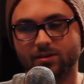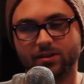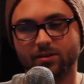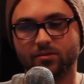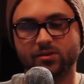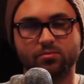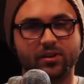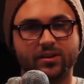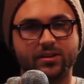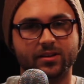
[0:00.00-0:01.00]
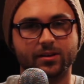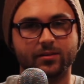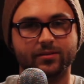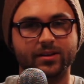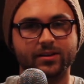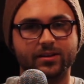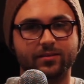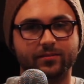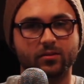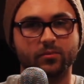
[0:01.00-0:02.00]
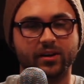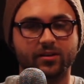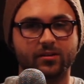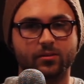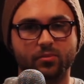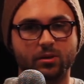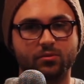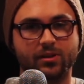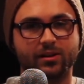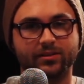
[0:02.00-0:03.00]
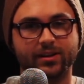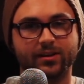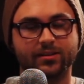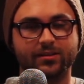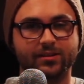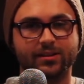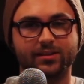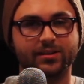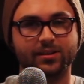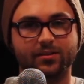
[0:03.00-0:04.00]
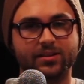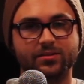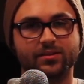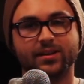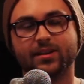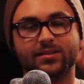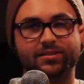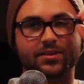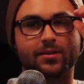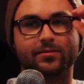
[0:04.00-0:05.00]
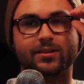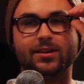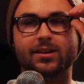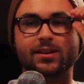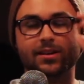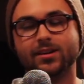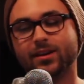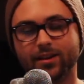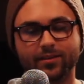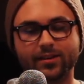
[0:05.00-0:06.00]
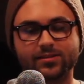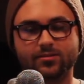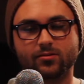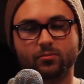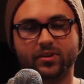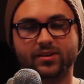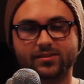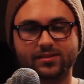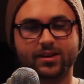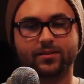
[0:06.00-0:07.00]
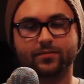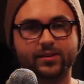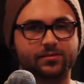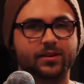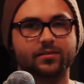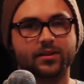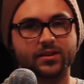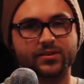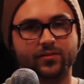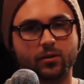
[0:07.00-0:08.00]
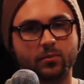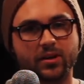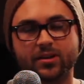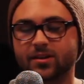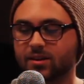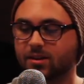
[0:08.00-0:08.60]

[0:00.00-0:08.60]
there's plenty of indie filmmaker people out there, that do that kind of stuff, and I think it's cool because this kind of fits right into the niche for me.